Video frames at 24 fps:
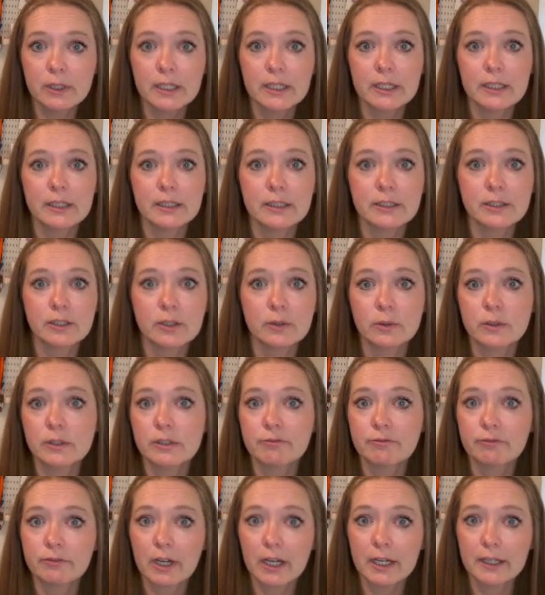is go to
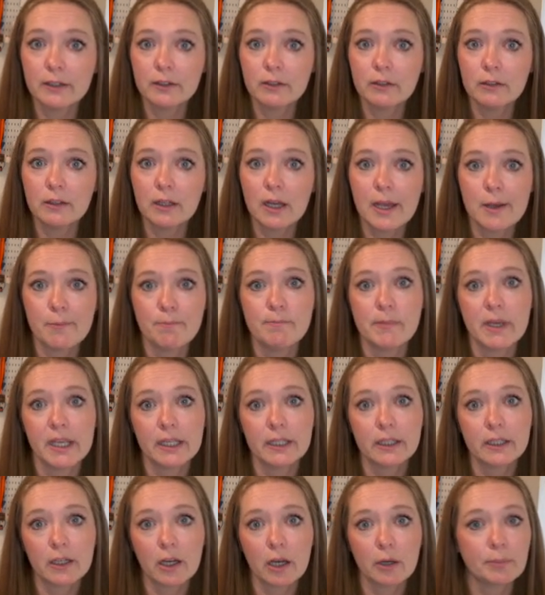file and make
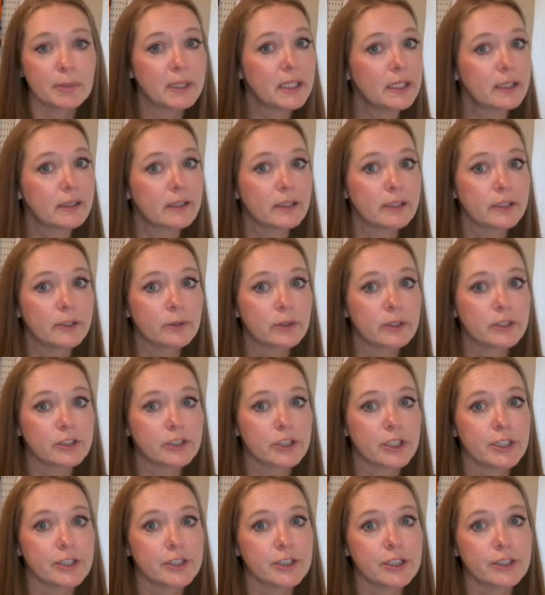a copy and then you can
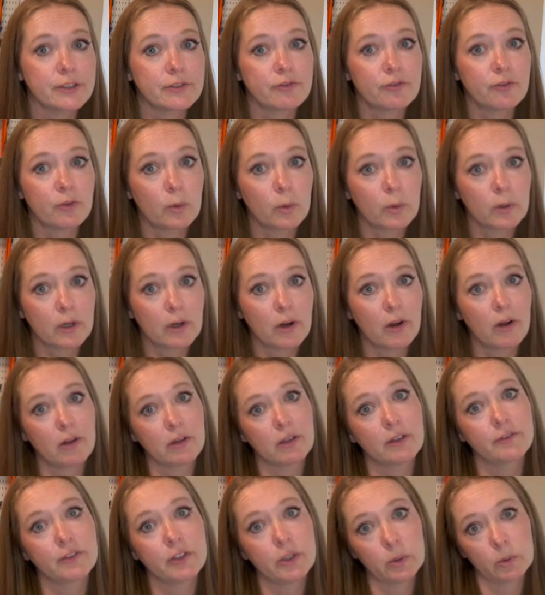change it for all
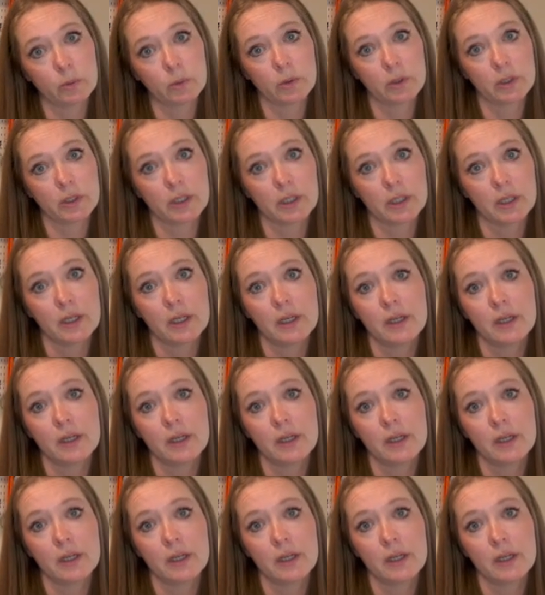of your